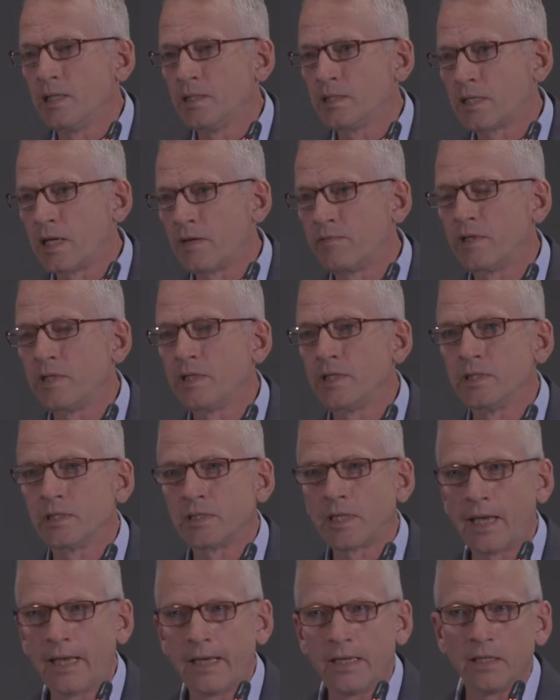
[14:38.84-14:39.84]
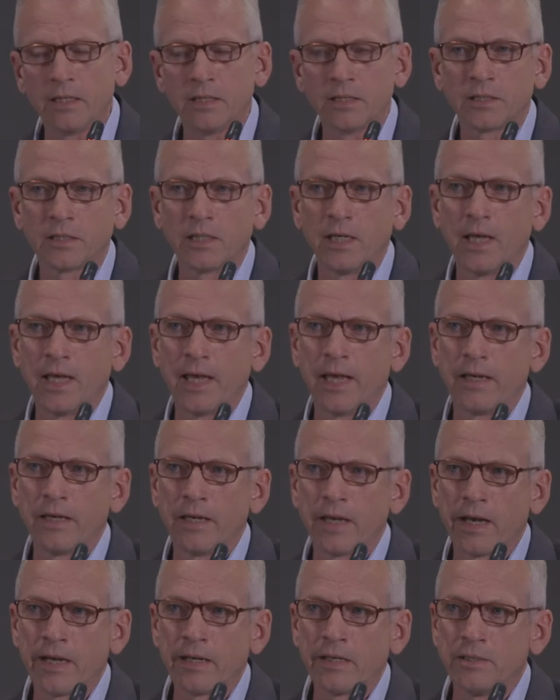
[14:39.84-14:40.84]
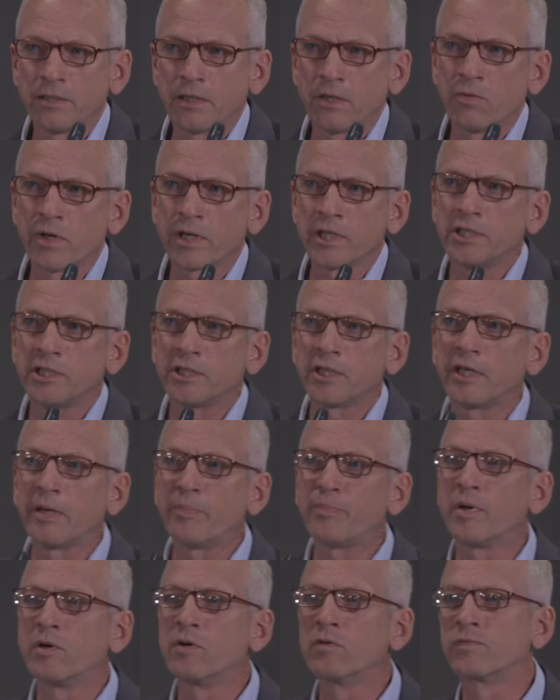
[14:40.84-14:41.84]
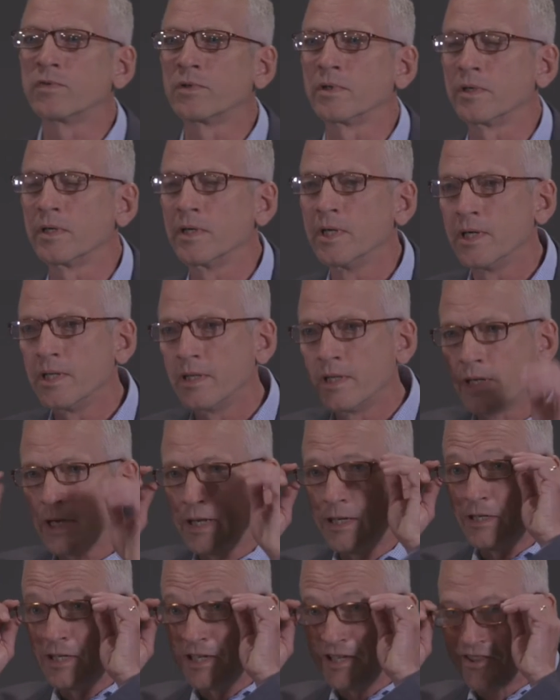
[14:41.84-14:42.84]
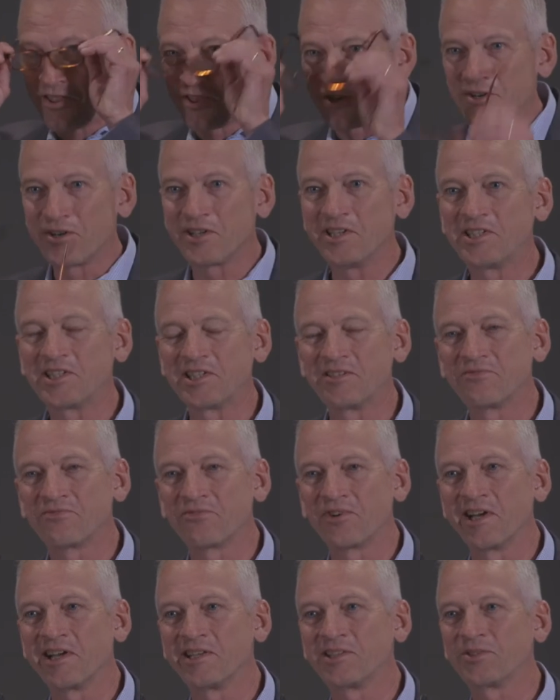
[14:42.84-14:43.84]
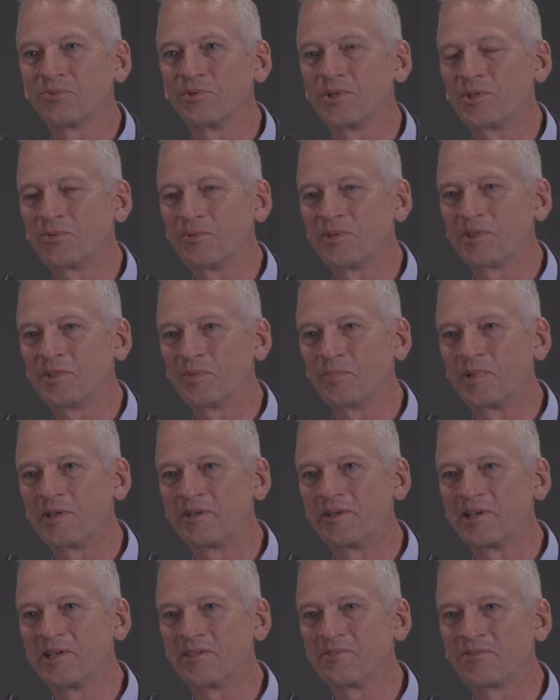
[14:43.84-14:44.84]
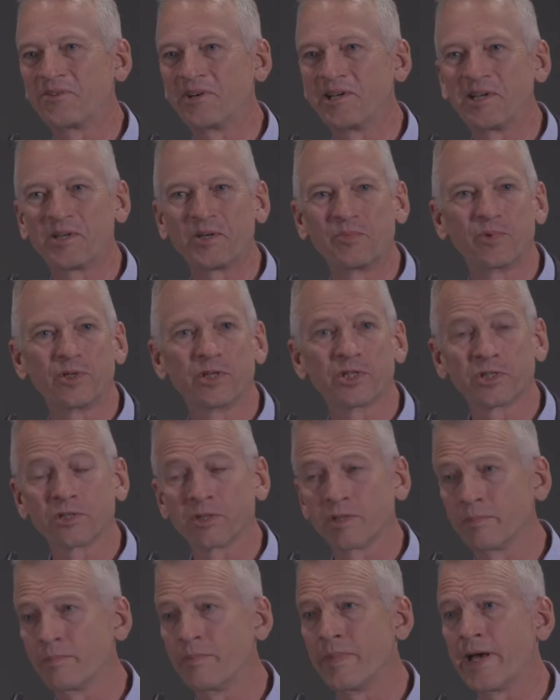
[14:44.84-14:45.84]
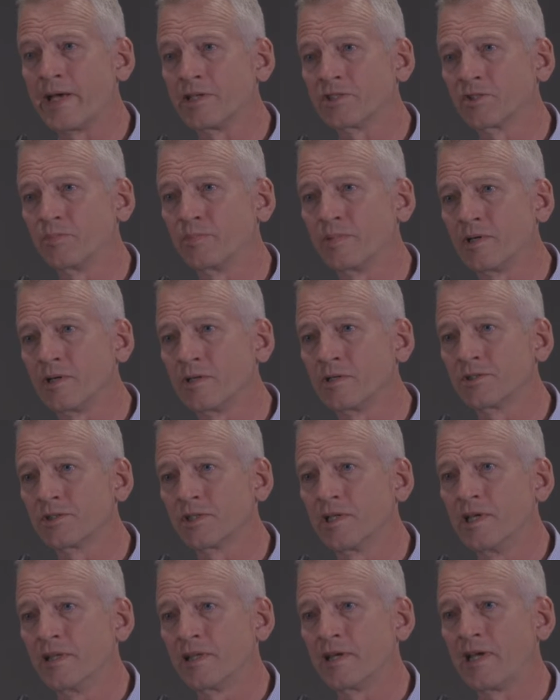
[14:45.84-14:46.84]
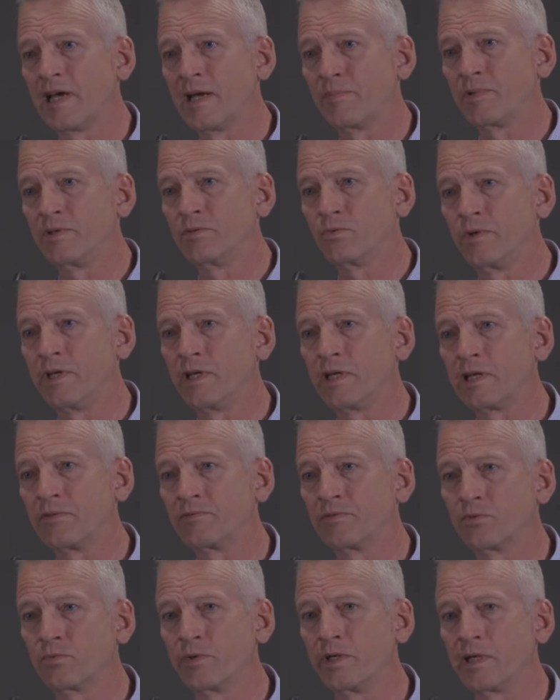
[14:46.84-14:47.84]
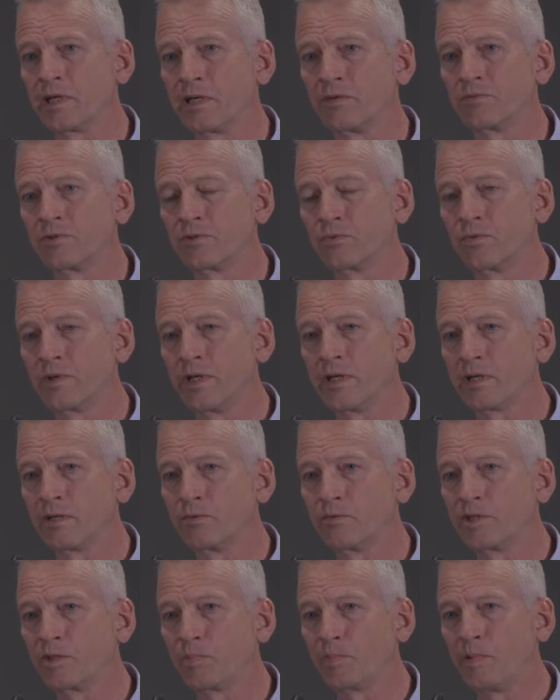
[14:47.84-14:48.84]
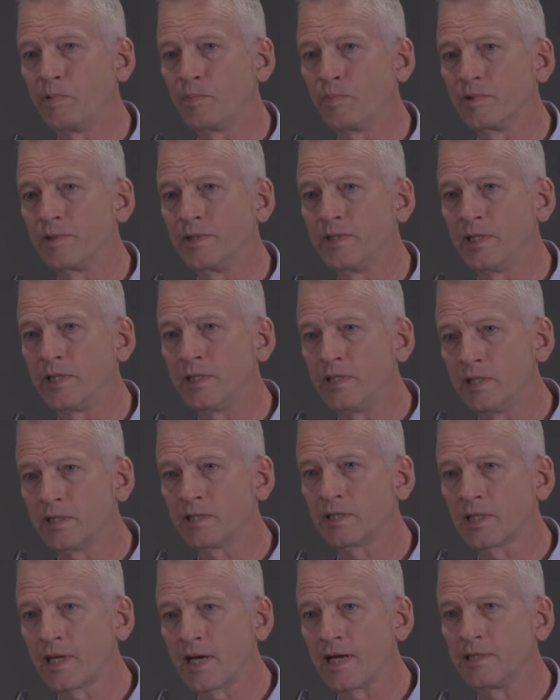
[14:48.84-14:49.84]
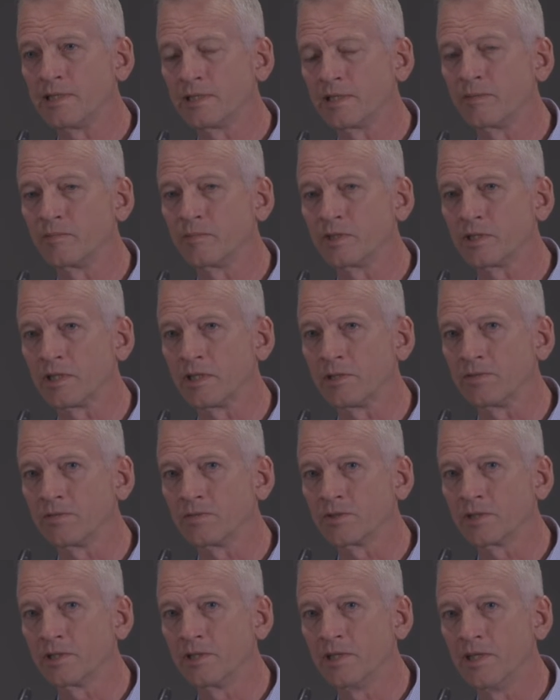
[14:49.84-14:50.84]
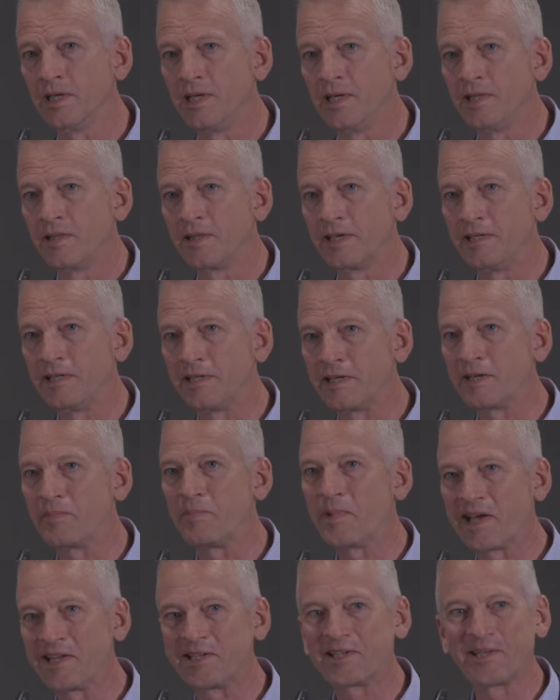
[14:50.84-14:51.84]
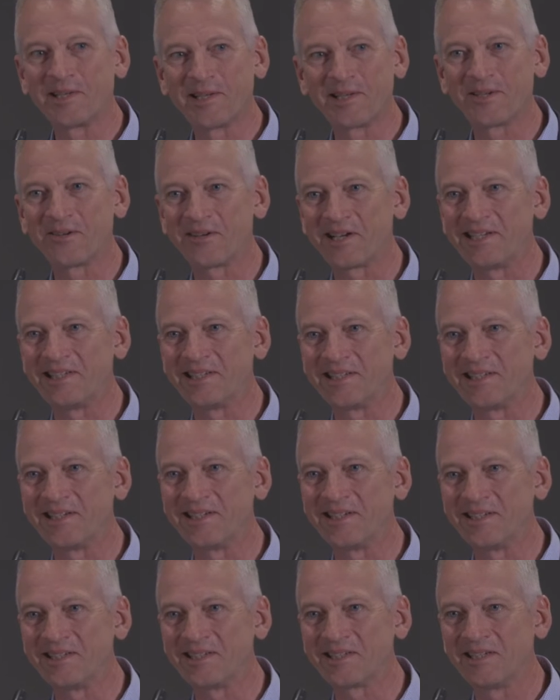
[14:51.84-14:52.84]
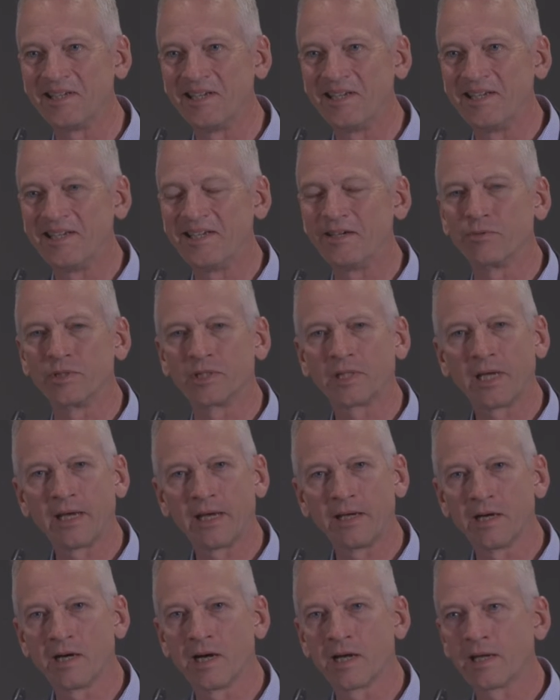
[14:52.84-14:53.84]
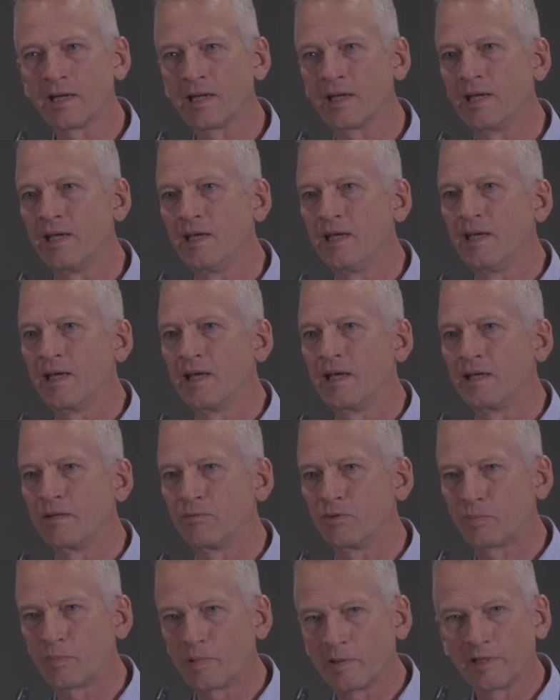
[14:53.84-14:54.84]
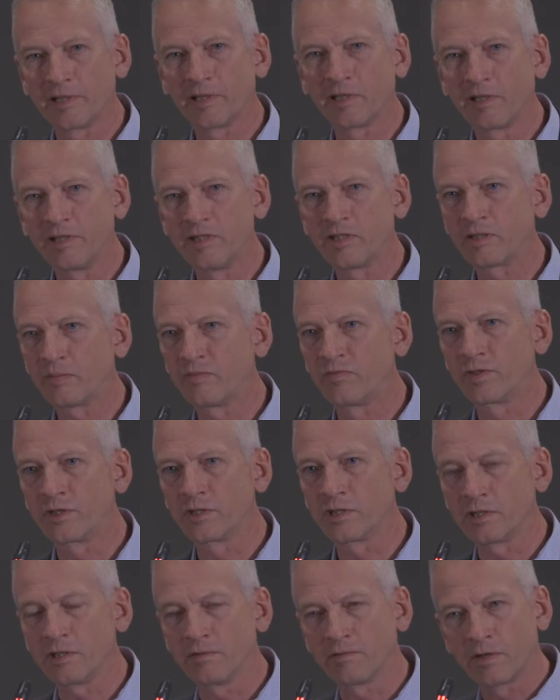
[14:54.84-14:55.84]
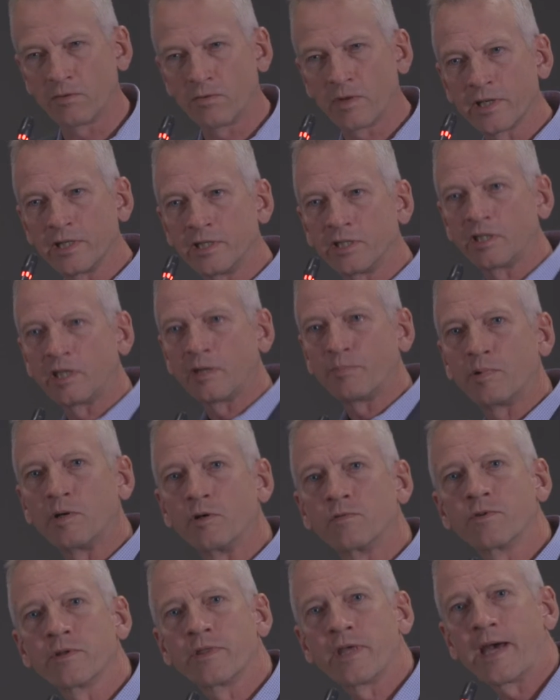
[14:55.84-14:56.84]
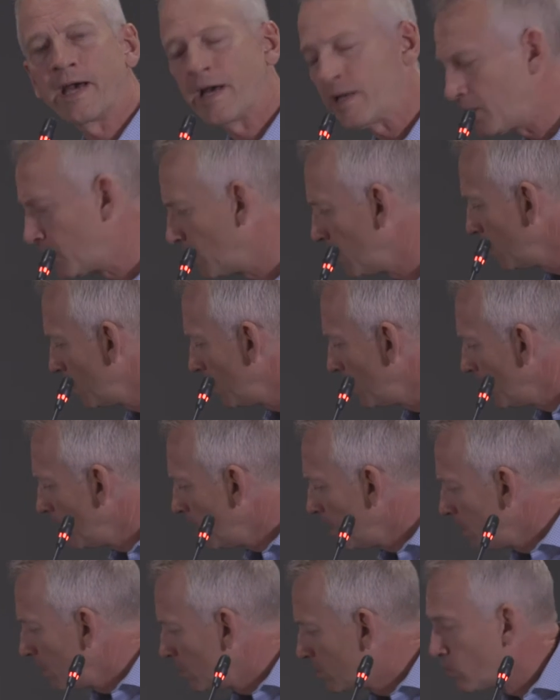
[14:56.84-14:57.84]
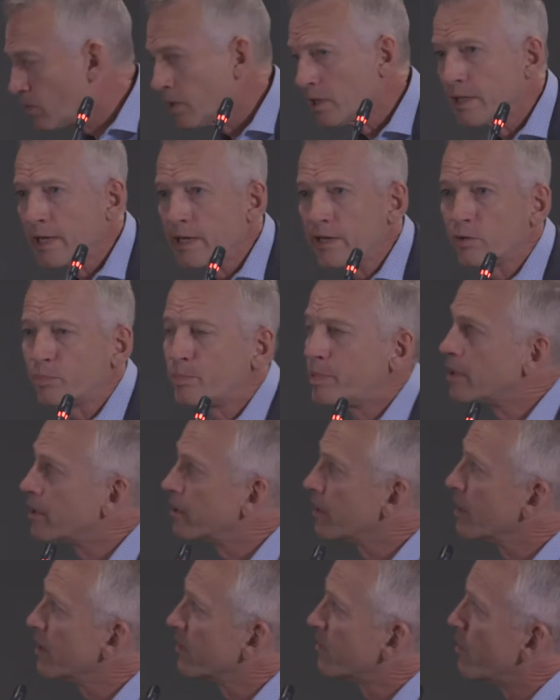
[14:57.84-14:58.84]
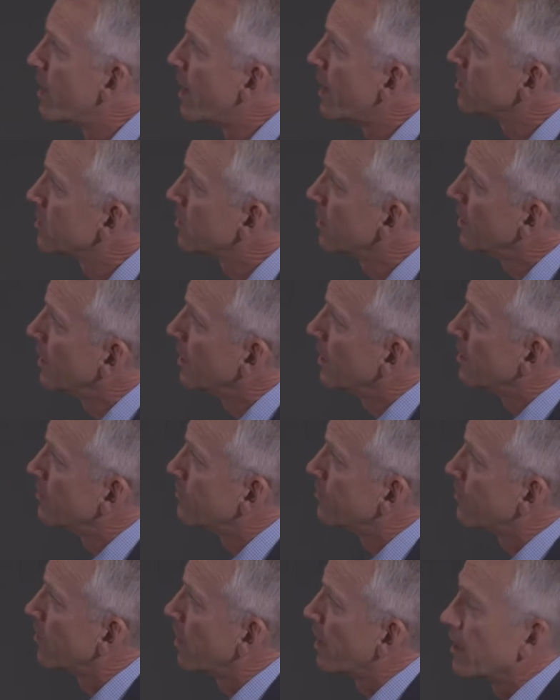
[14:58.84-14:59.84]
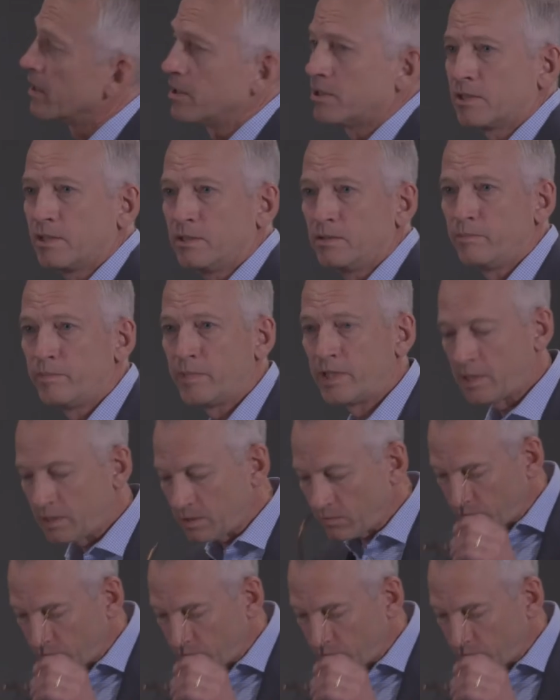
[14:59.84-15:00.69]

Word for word: 70s, 80s, and 90s. I want to skip over the 1830s in France, which was the period of great commercial masked balls that happened week after week after week, in which people did disguise themselves. They did imagine other identities. It was chaotic and it was politically subversive. I want to skip over that to a later period of masking in France. And many